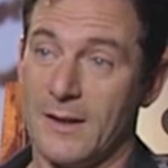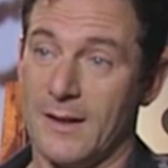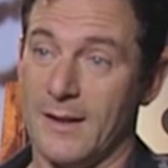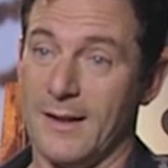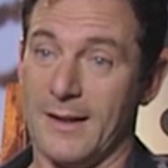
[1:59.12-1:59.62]

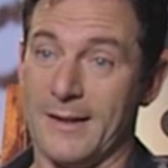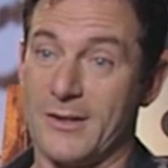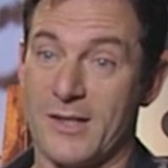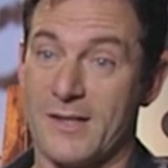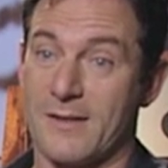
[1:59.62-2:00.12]
Uh, I
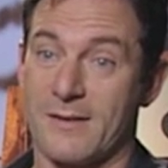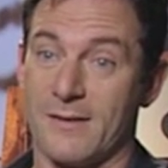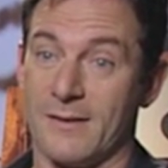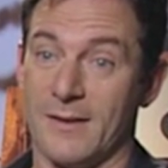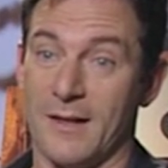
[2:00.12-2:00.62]
just
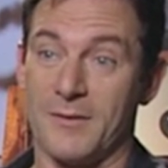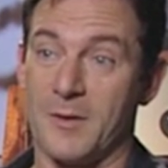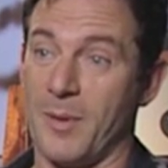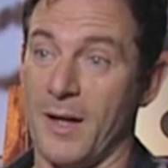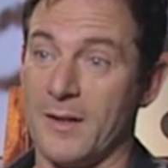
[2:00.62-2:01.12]
loved the
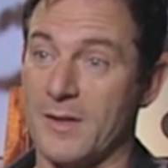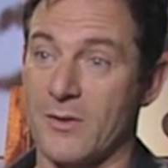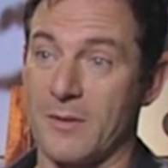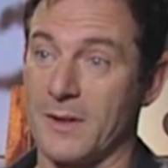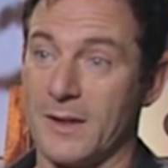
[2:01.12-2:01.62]
pilot
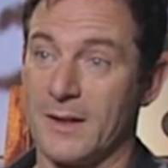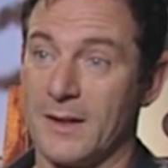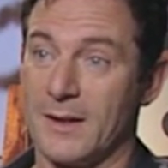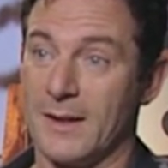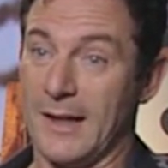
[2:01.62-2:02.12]
script.
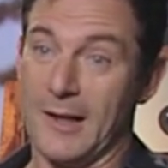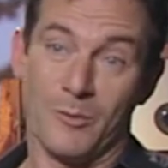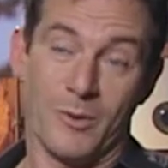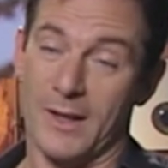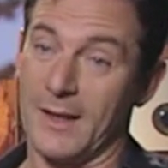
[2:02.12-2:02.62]
I
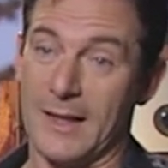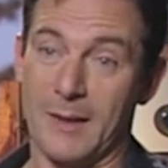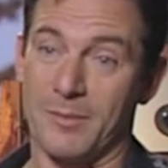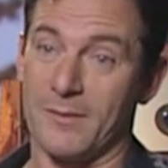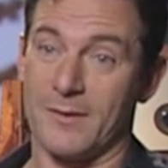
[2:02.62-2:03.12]
hope we can
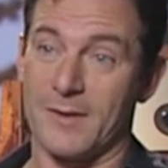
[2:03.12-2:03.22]
keep the